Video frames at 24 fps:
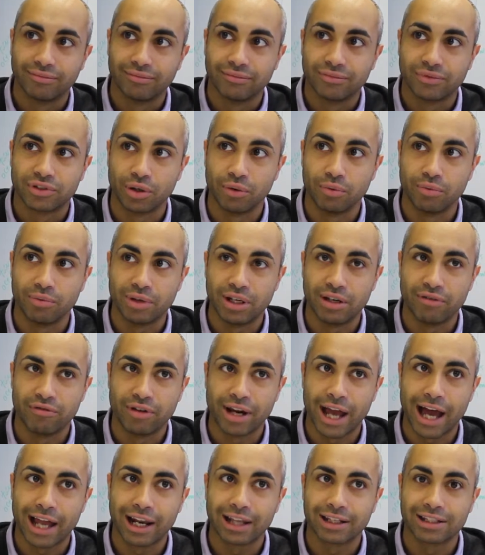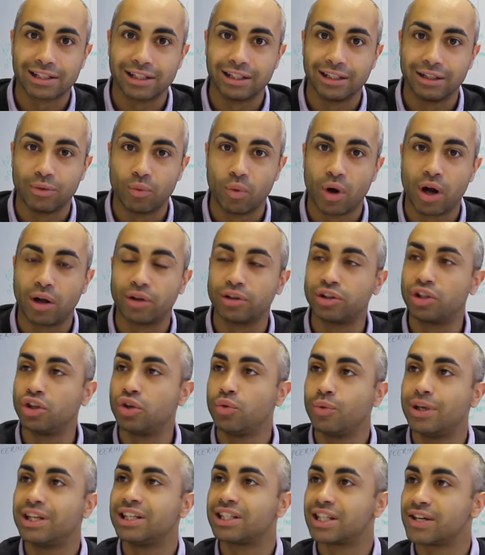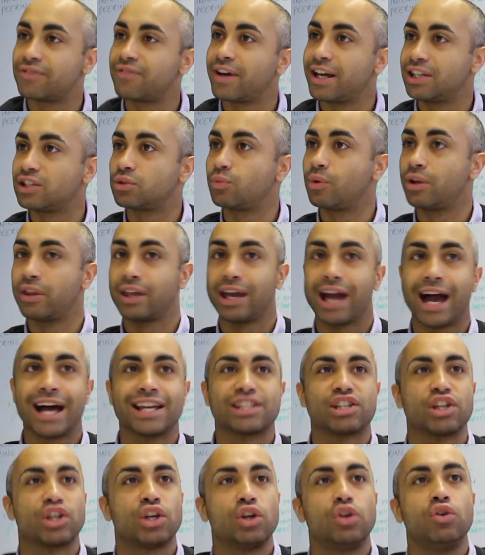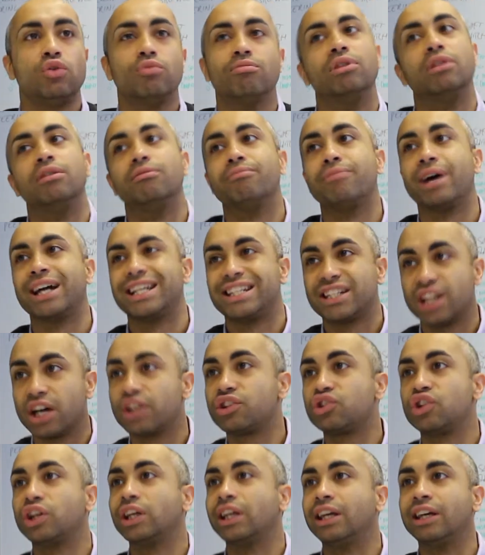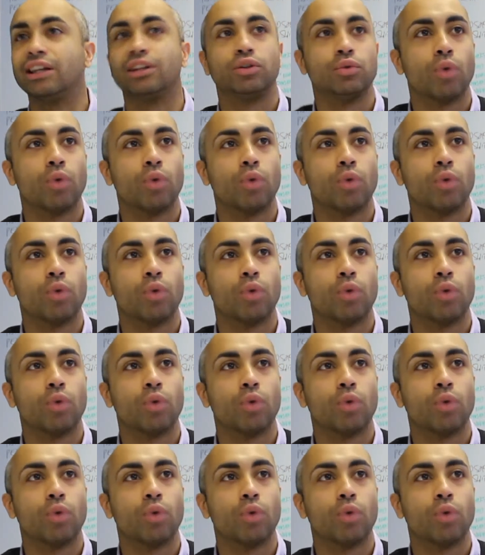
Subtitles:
So in reality, while you interface with it as a human by touching it,